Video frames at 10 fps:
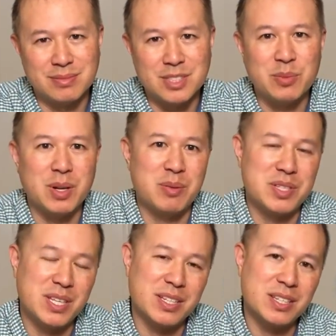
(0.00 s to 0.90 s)
You've probably
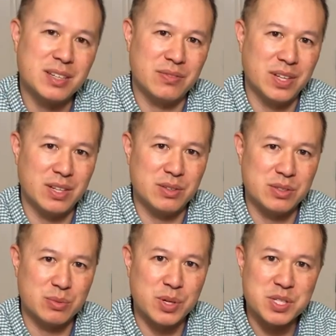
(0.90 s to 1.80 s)
seen a ton of videos
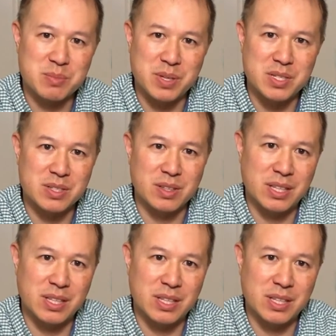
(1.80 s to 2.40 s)
or recipes on